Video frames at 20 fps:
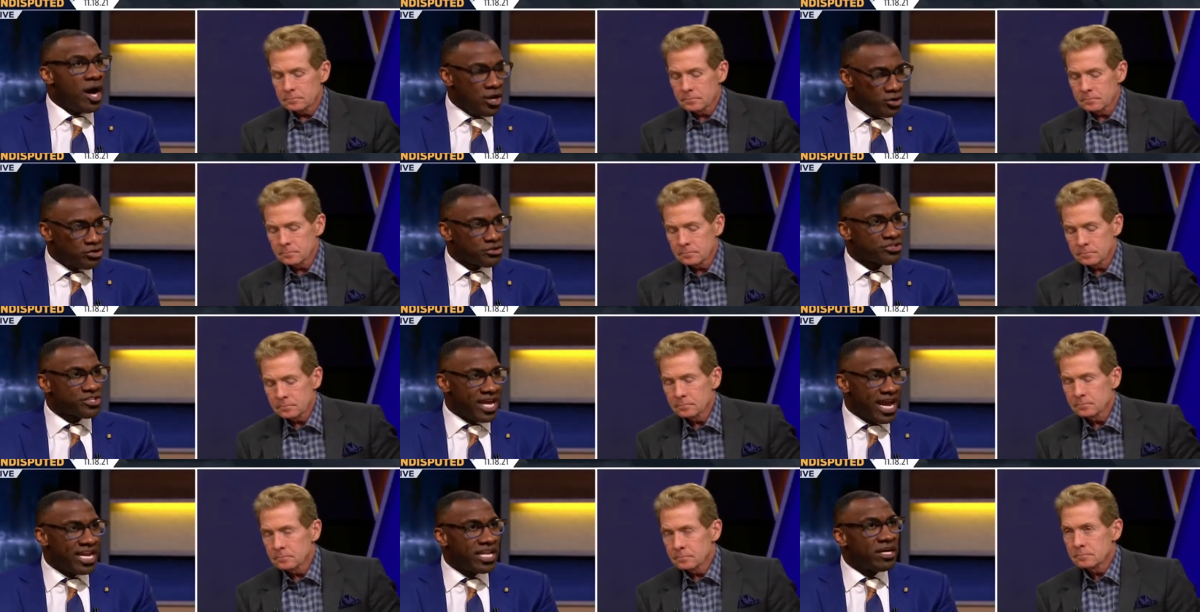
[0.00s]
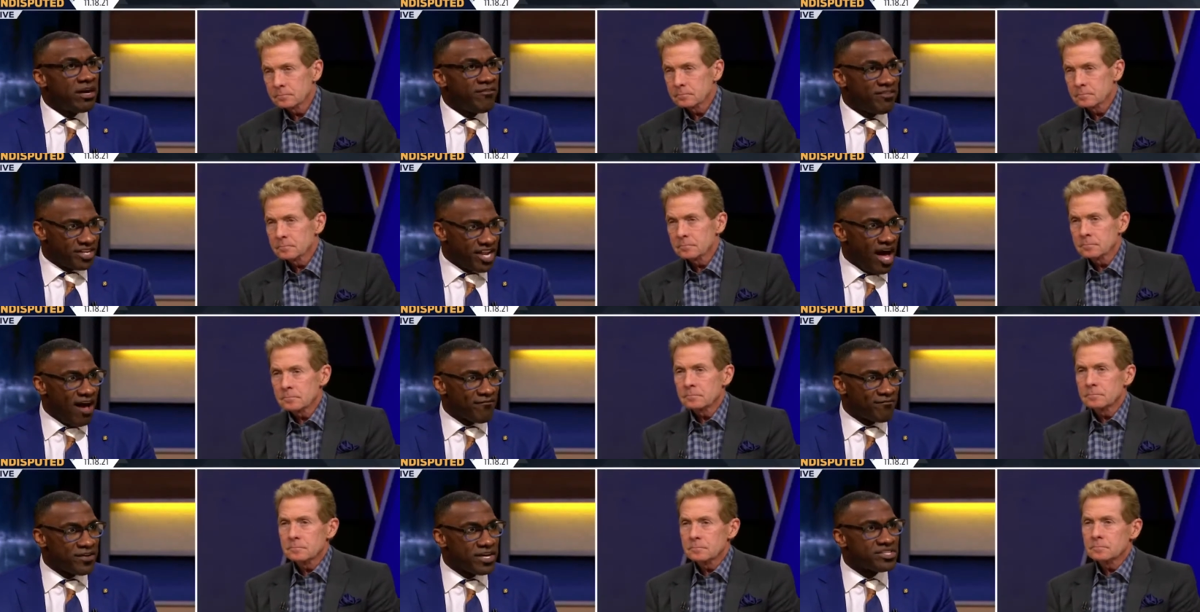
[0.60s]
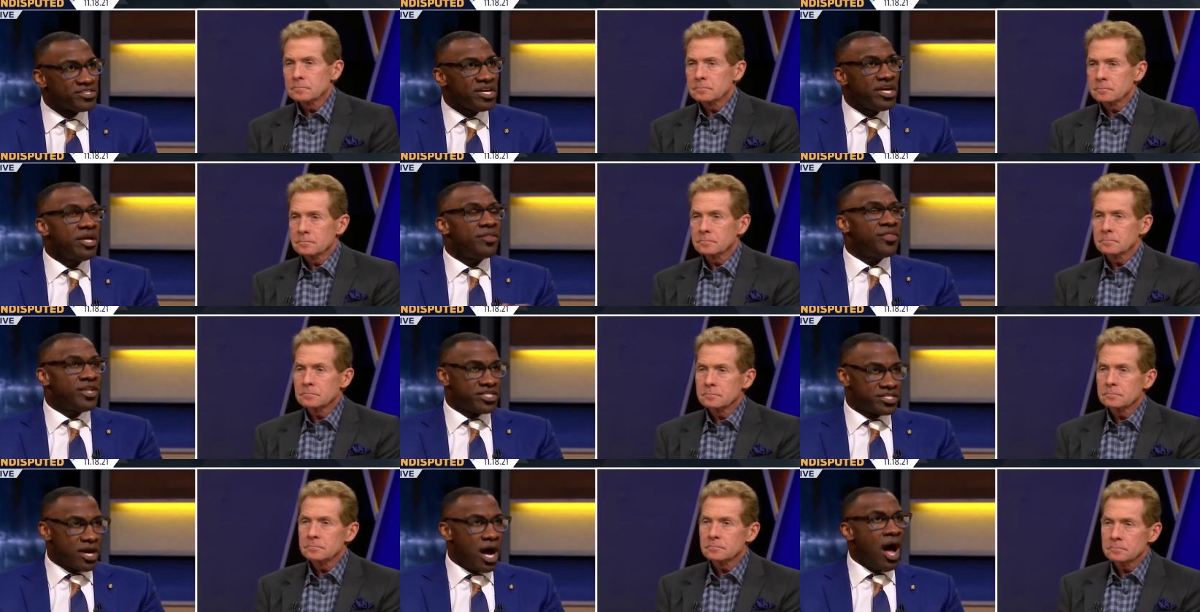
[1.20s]
Speaker 1: understanding of an offense than
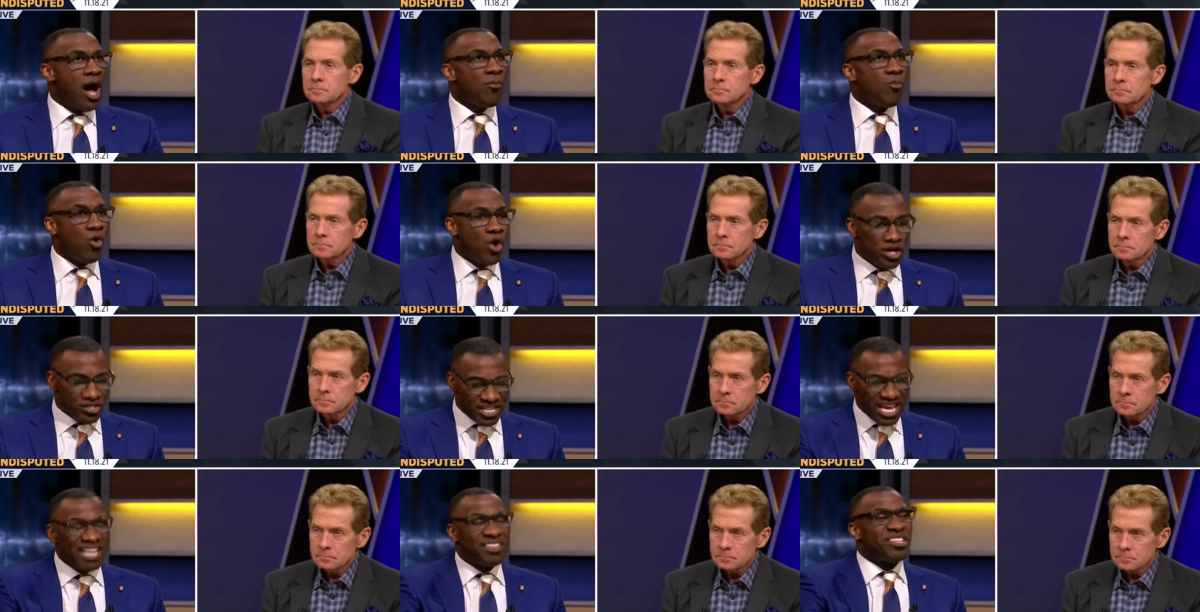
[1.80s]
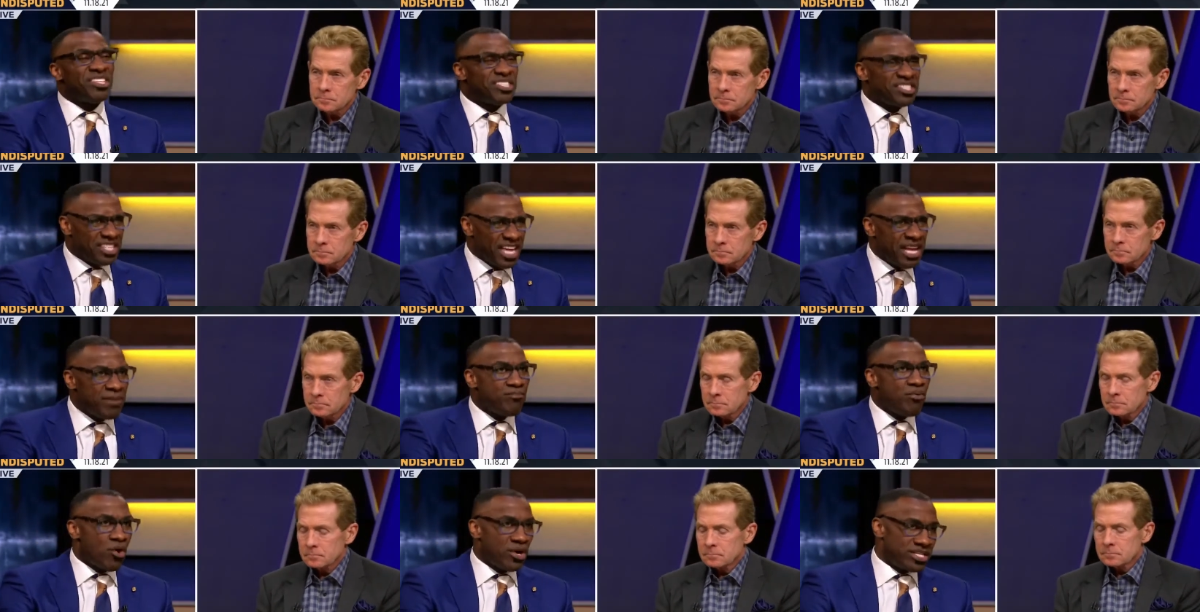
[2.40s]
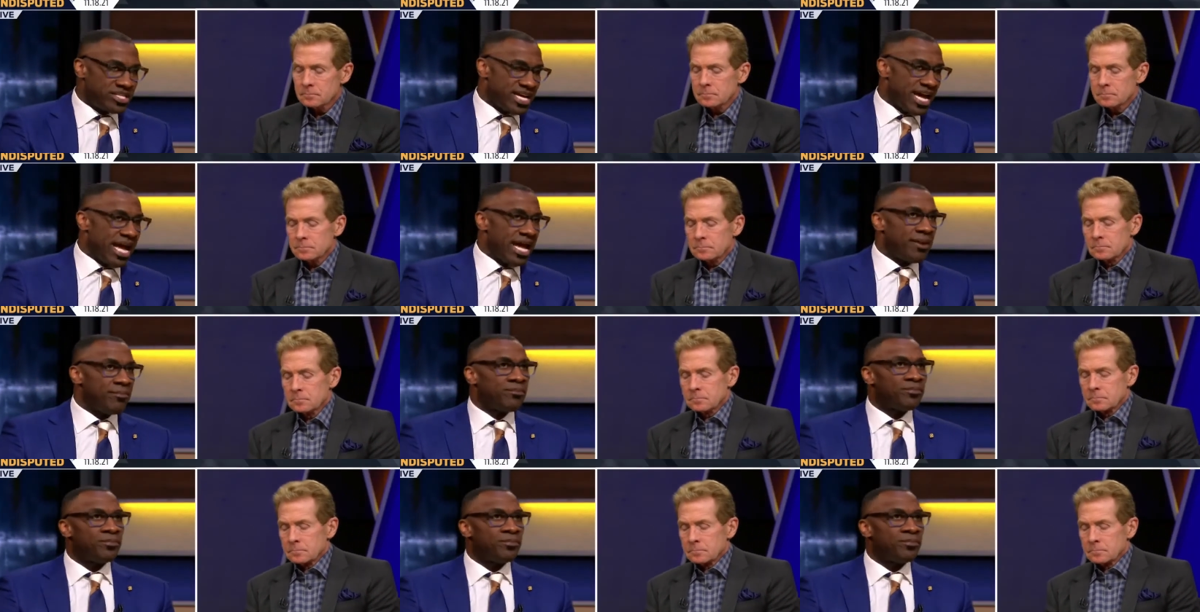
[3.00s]
Tom was at this same point in time.